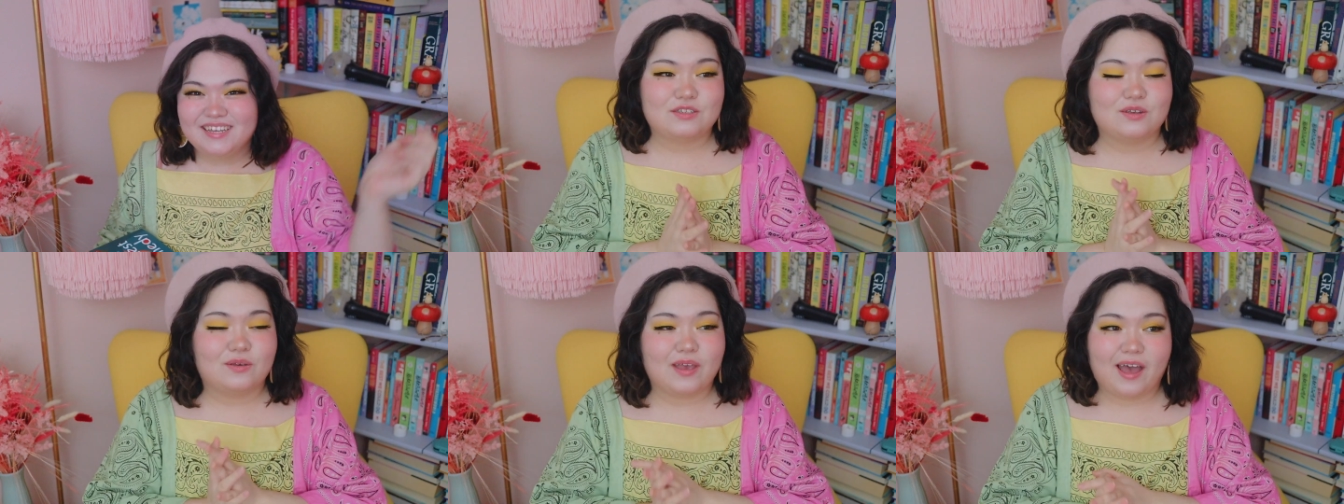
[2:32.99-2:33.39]

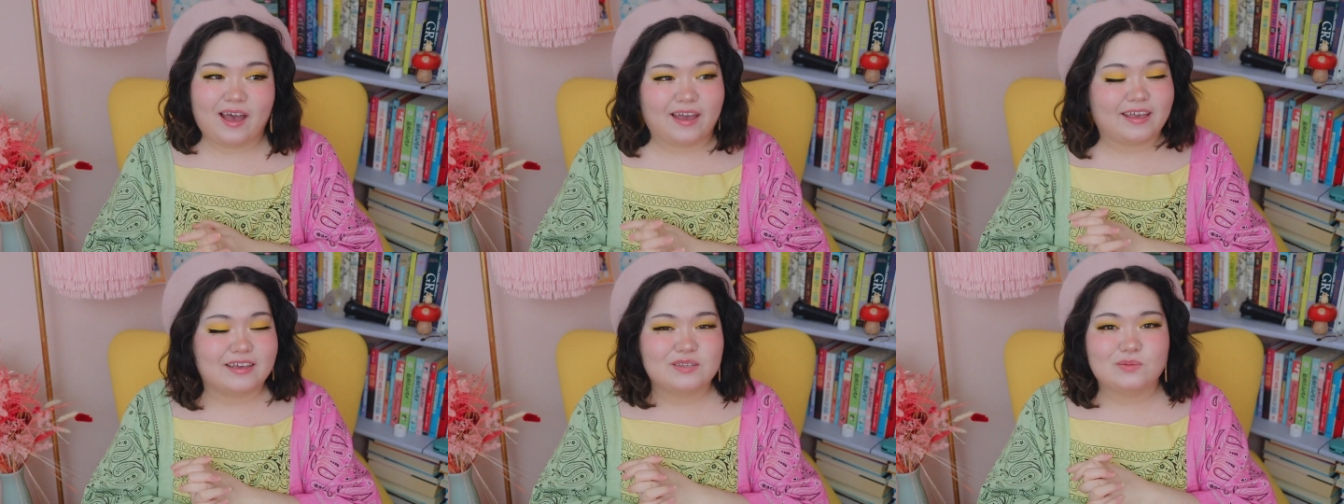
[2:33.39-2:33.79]
So yeah,
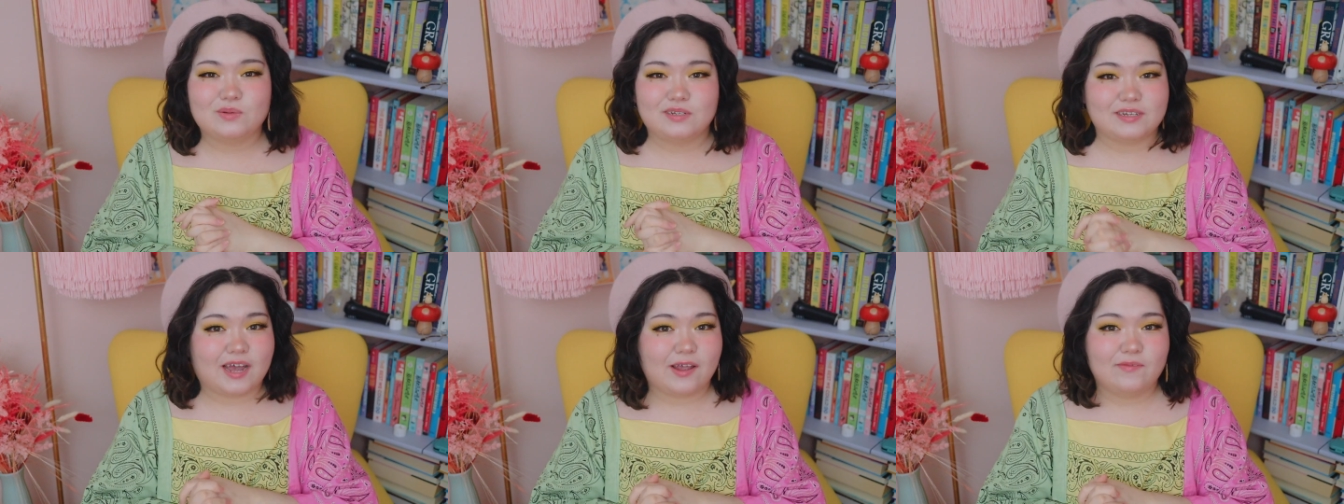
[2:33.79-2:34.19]
I guess we'll
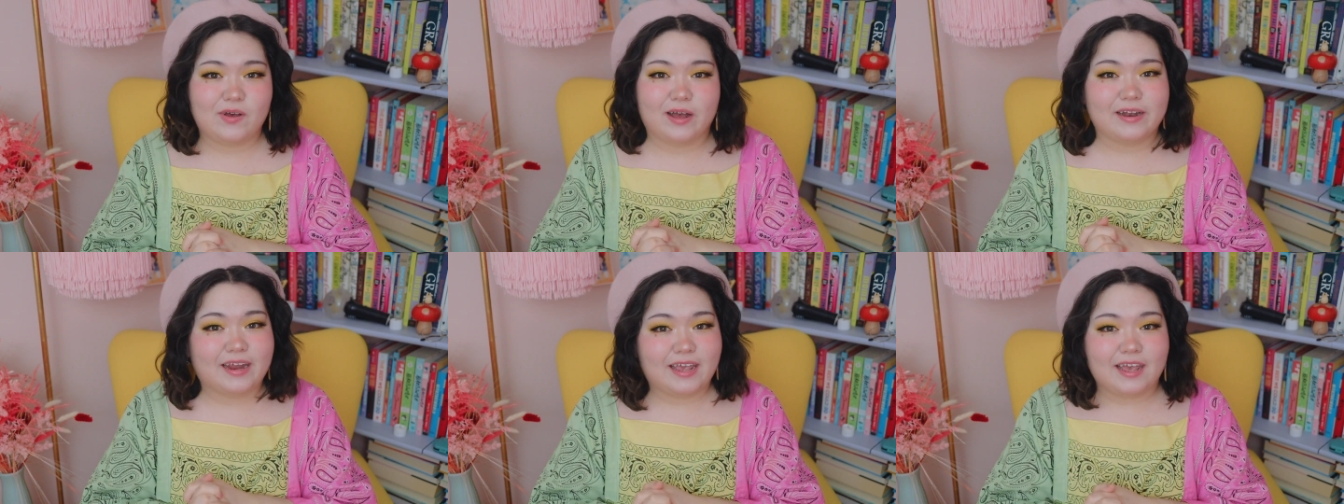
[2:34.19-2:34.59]
dive
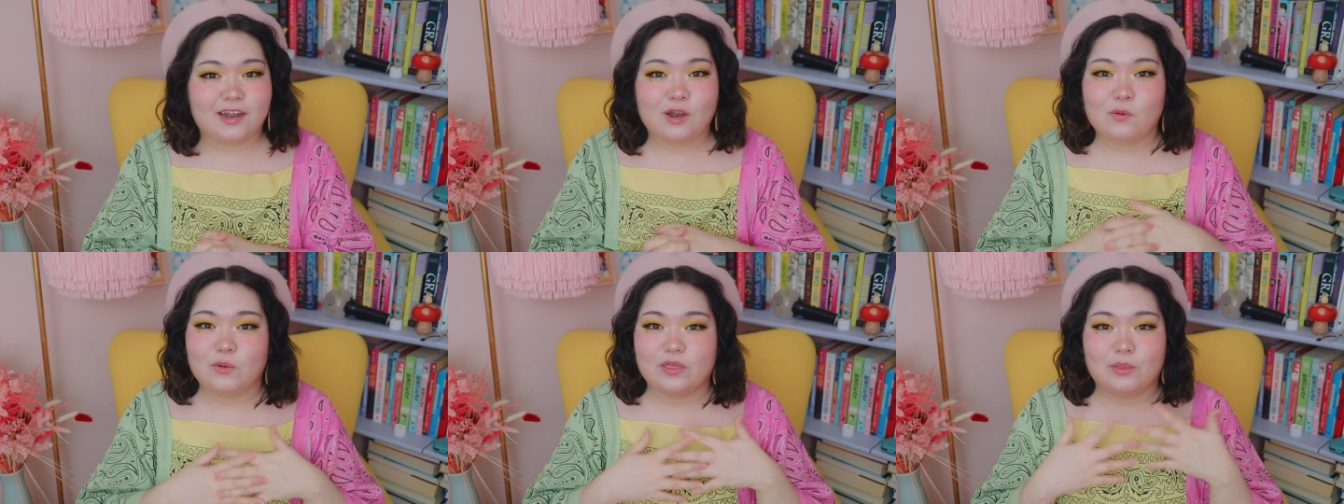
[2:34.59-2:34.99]
on
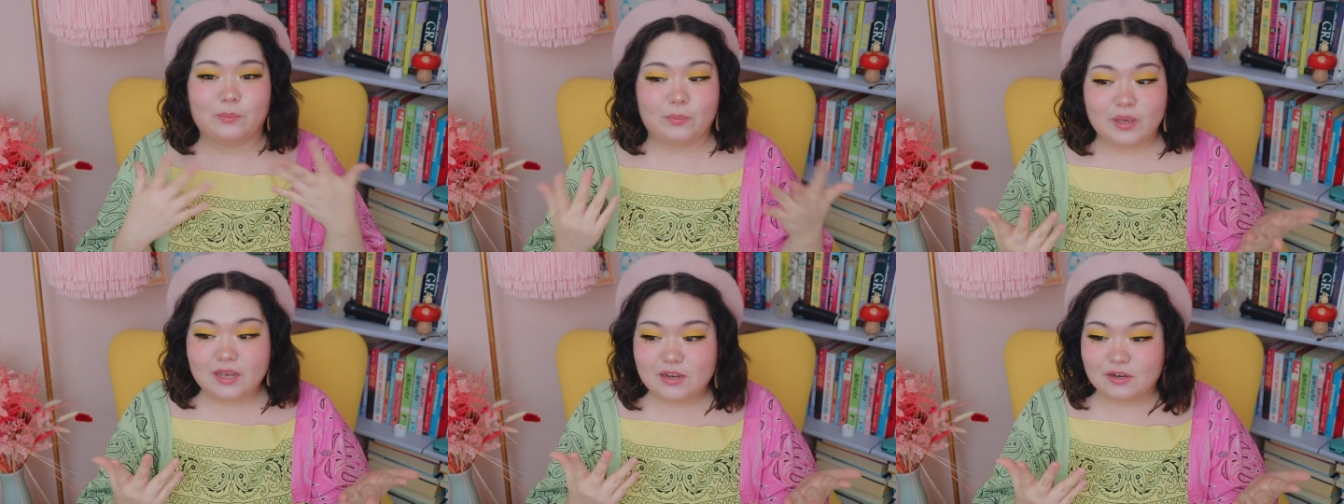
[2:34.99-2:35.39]
in with the
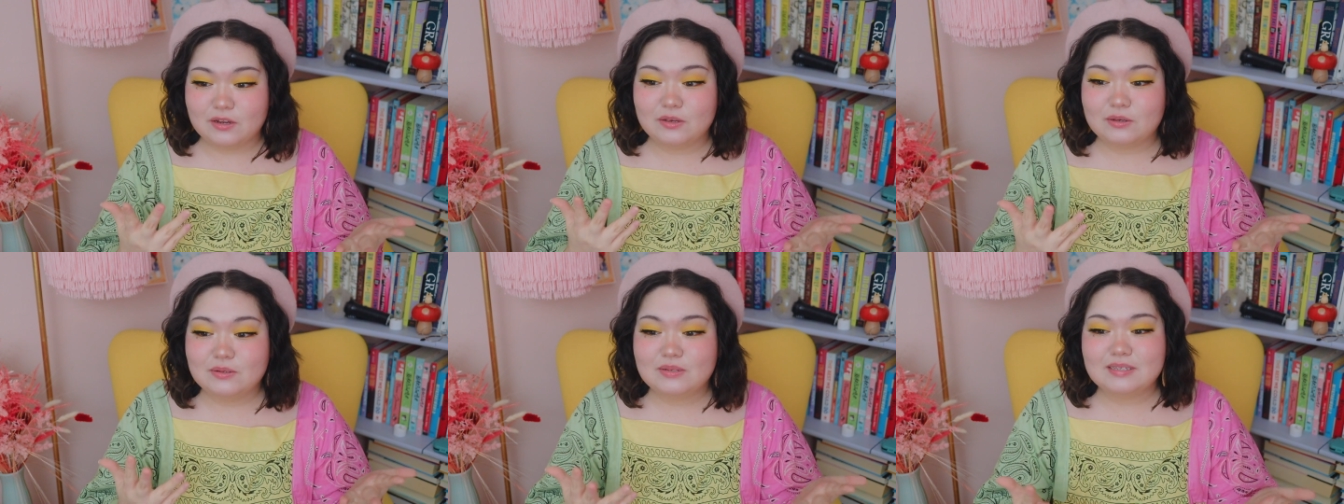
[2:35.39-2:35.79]
big
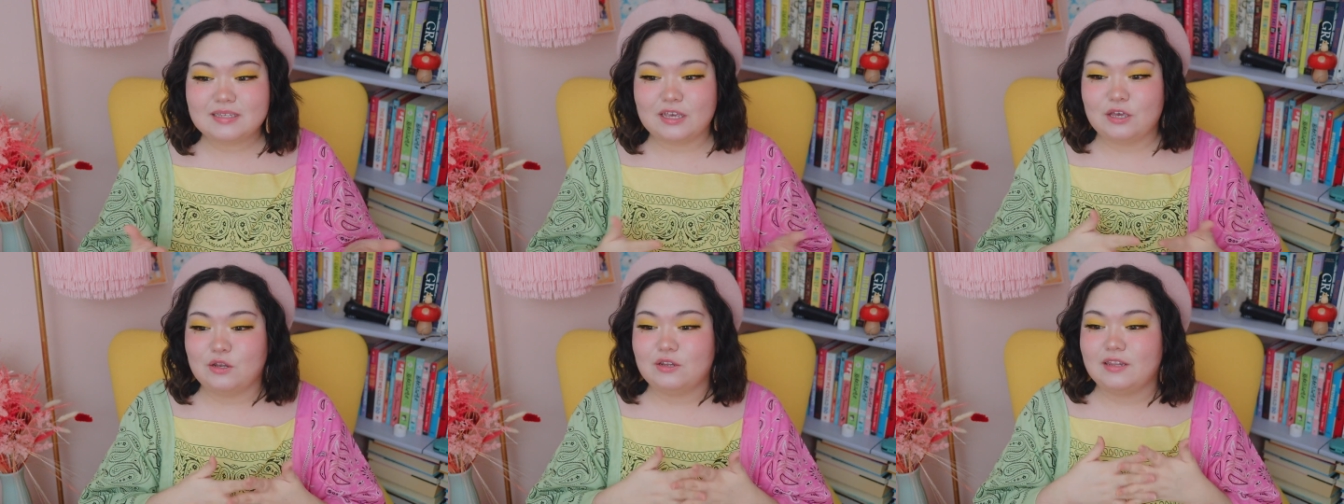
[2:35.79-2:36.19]
news
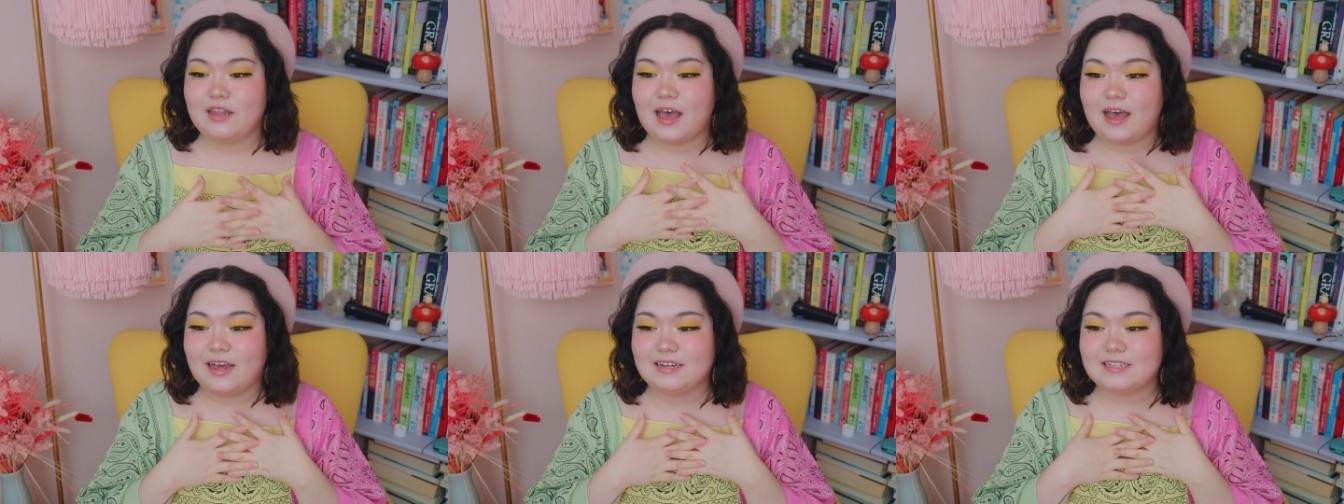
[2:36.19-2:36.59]
in
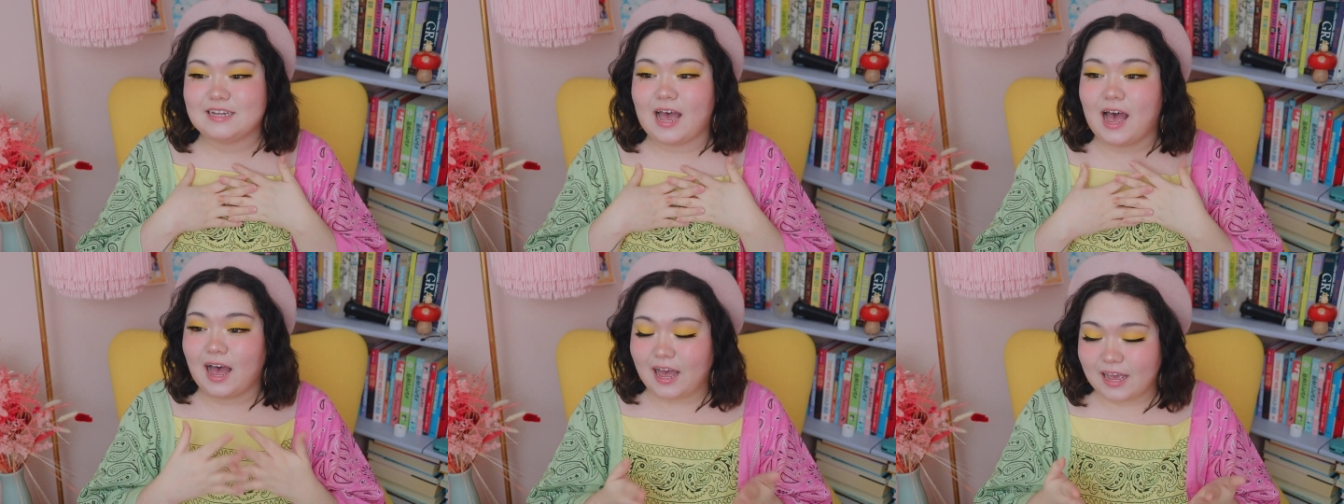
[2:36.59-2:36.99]
that
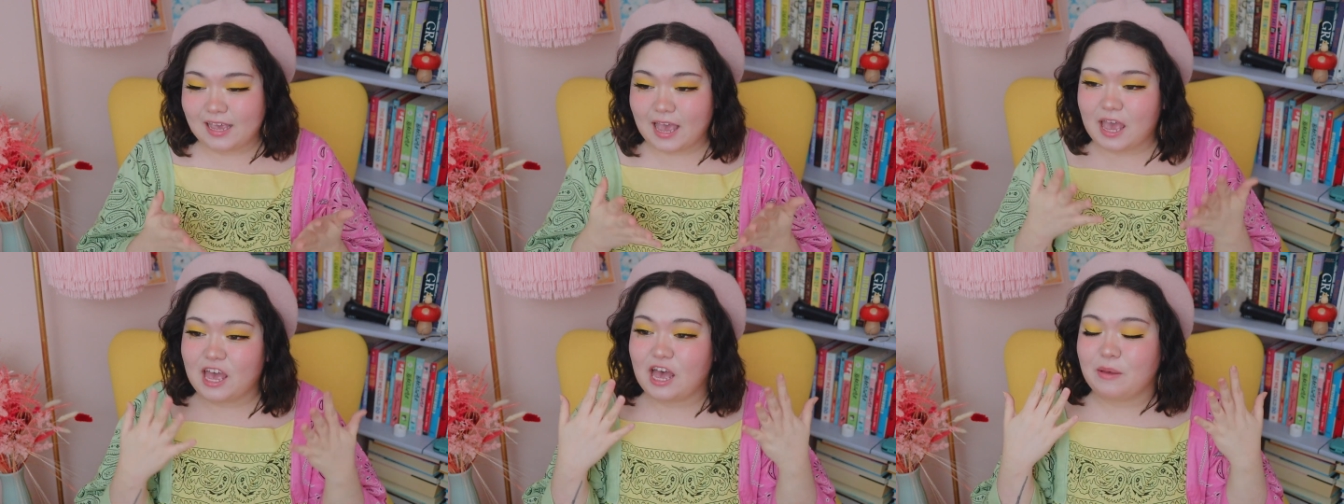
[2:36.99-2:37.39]

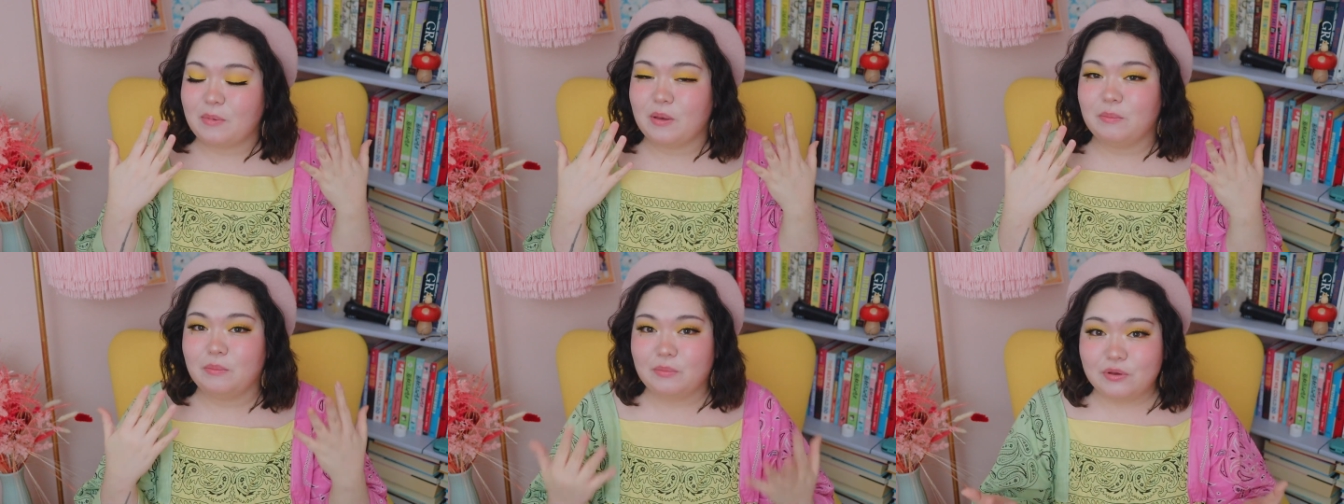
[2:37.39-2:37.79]
I am
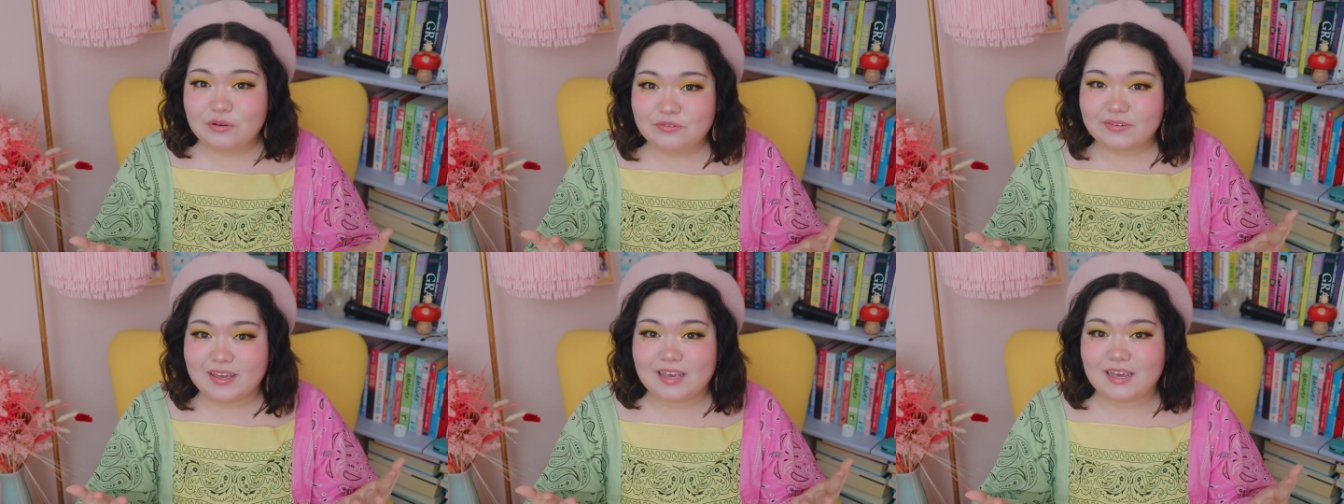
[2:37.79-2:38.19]

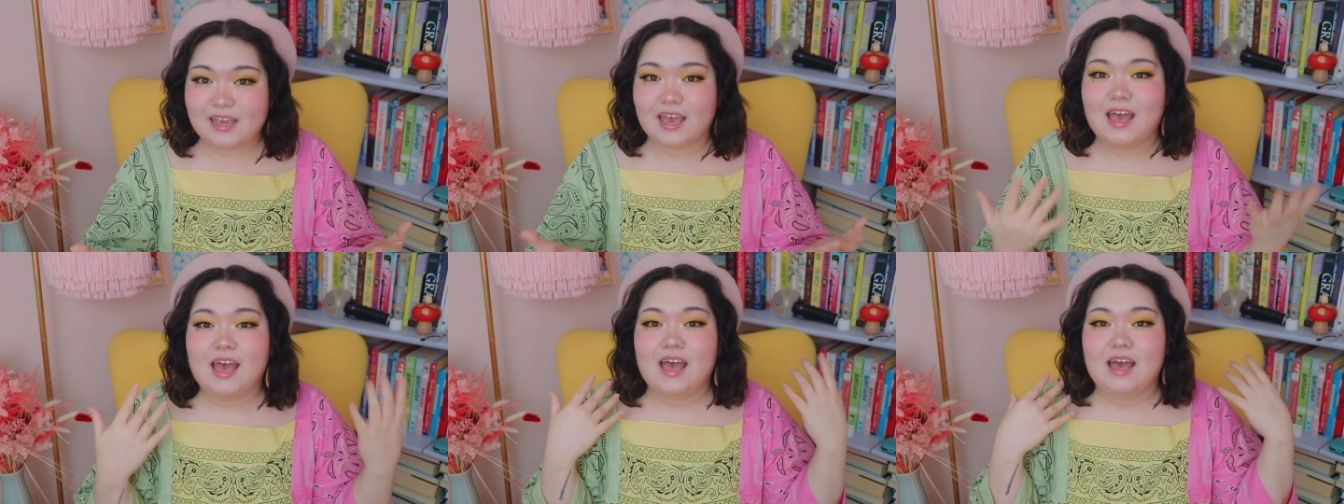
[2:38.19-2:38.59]
moving